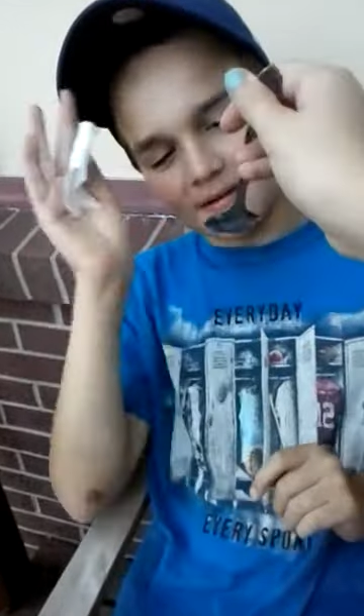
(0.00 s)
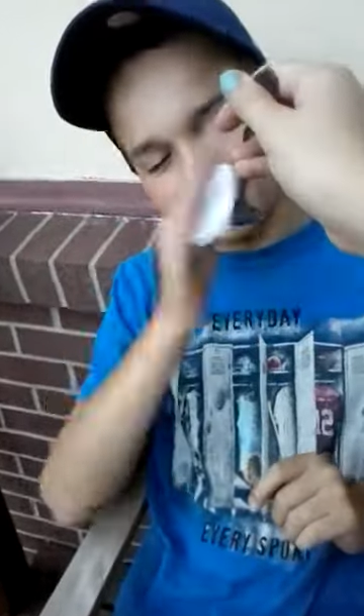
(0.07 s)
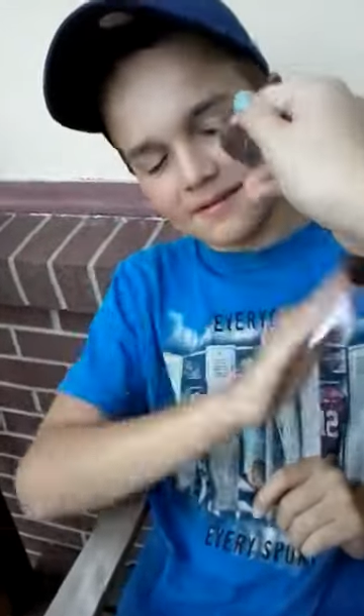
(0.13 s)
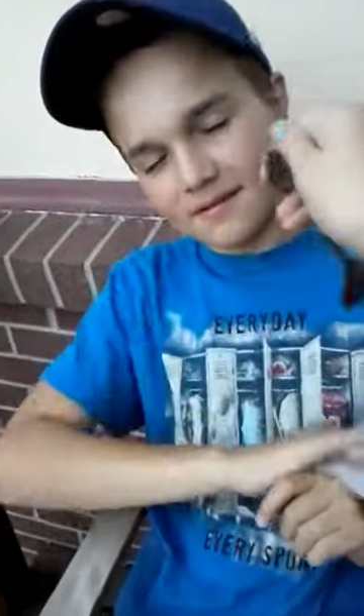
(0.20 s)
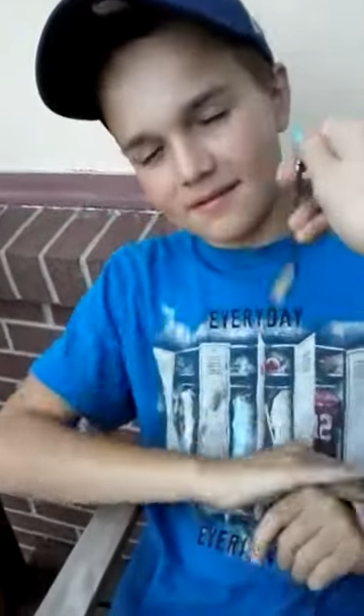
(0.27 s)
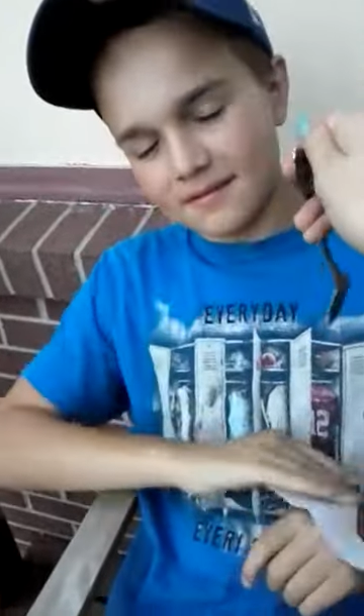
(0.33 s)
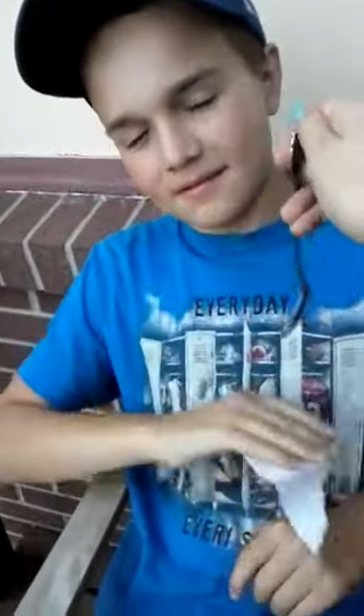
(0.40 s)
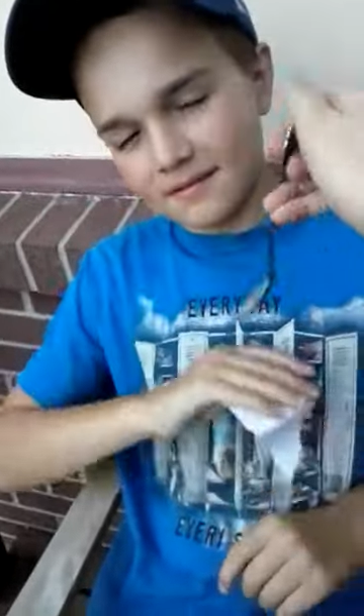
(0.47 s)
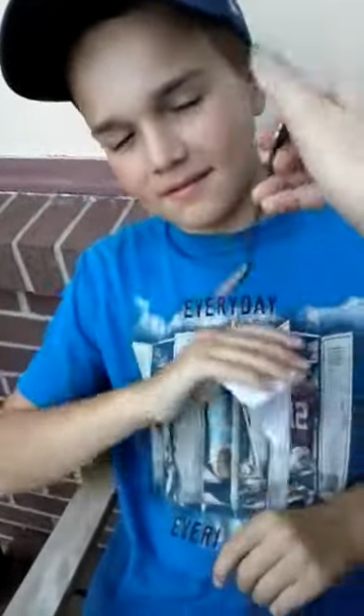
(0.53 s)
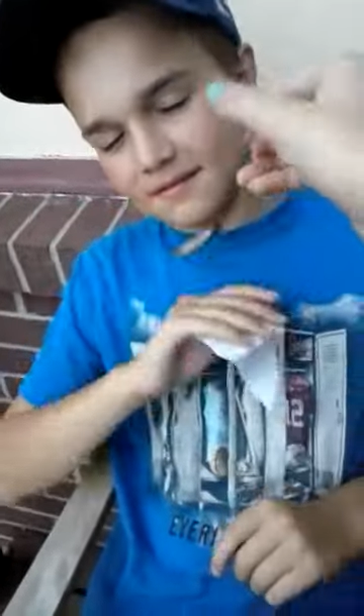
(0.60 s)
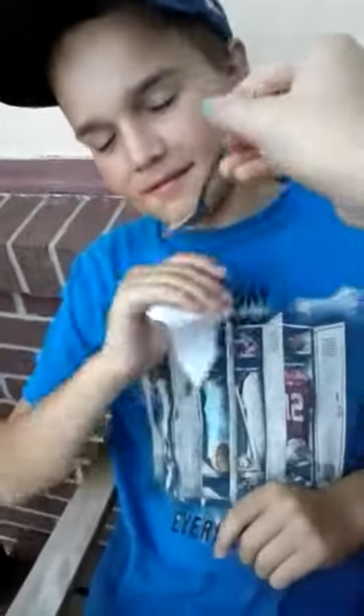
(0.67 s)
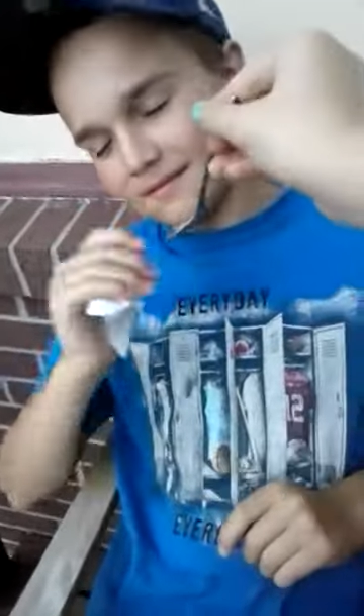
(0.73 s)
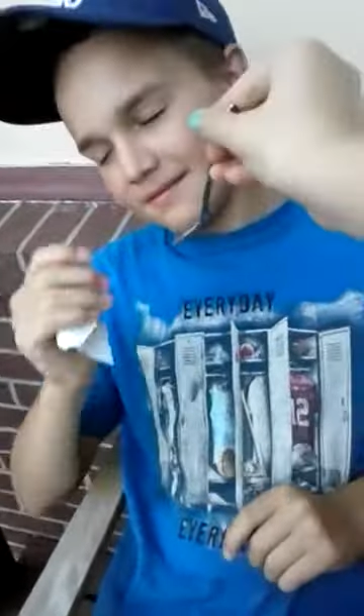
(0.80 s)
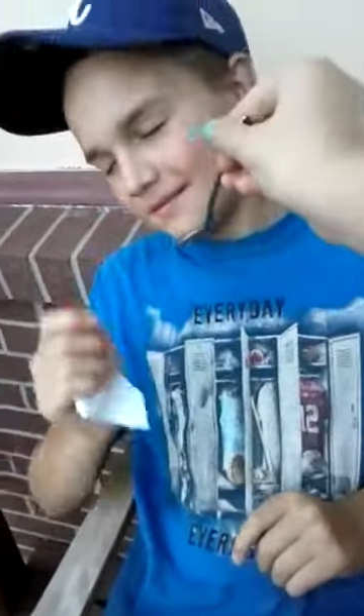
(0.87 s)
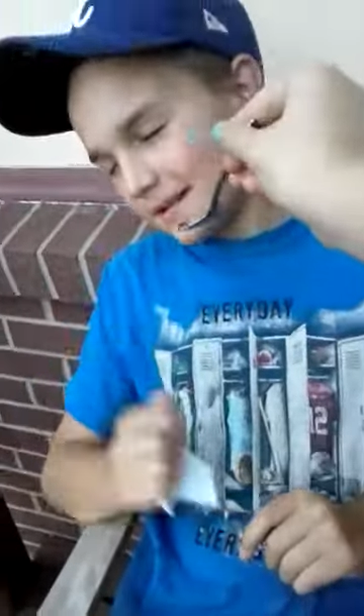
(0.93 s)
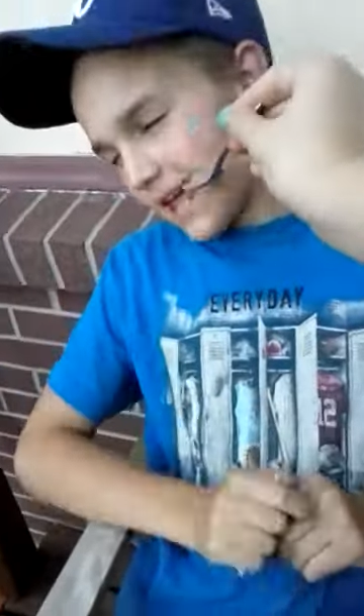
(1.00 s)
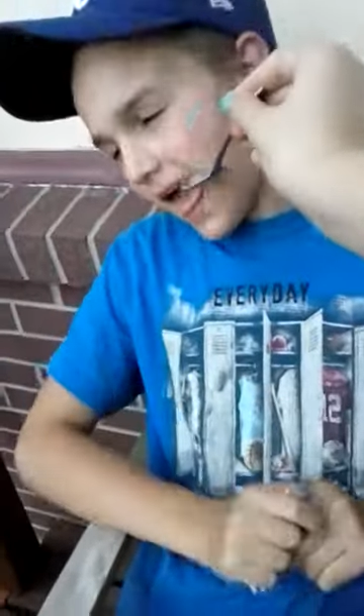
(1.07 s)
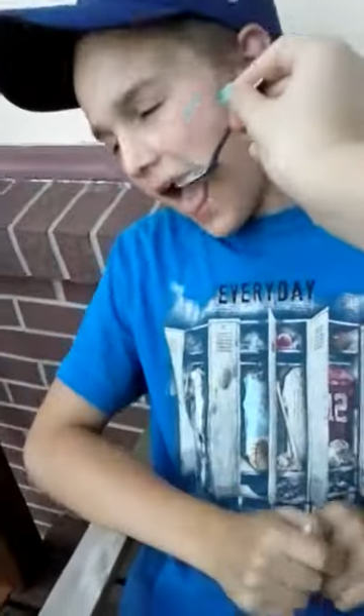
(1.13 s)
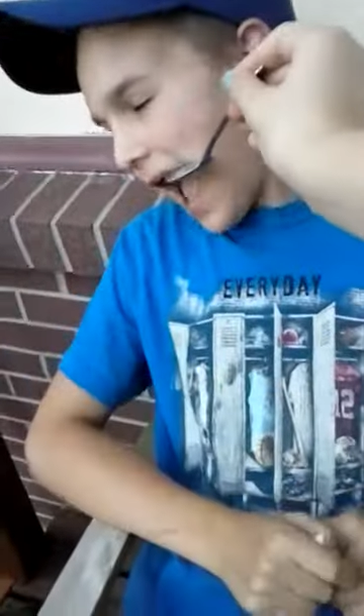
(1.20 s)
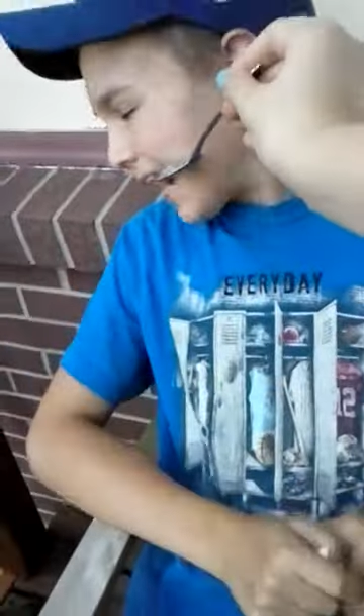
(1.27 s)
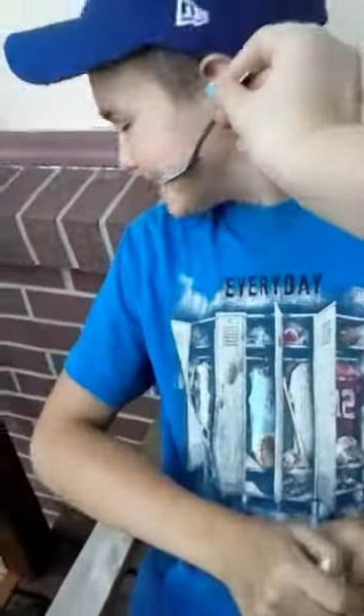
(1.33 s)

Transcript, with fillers: You have to. I'll eat